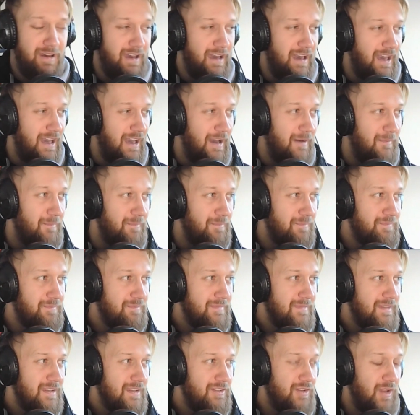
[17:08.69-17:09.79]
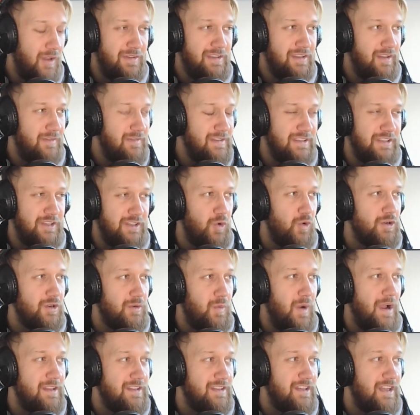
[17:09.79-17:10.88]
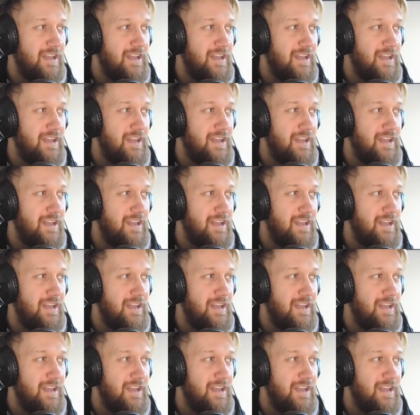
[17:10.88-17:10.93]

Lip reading: so I think the order went,